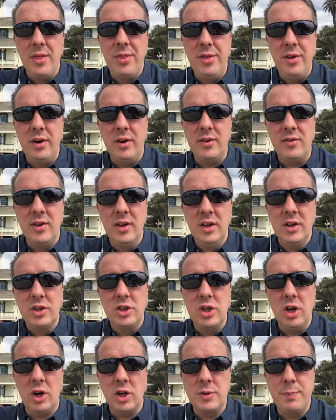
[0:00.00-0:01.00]
that
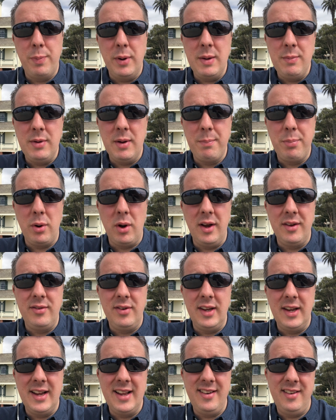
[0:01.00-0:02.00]
charge premium
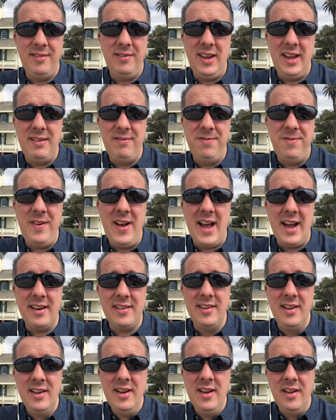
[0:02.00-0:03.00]
pricing, and in
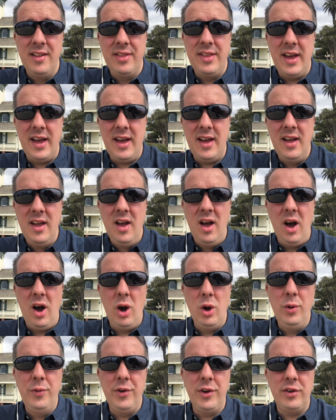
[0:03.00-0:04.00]
fact, they're
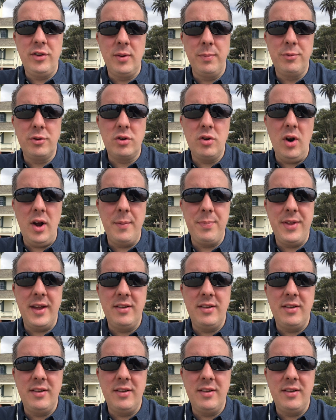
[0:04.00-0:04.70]
oversubscribed.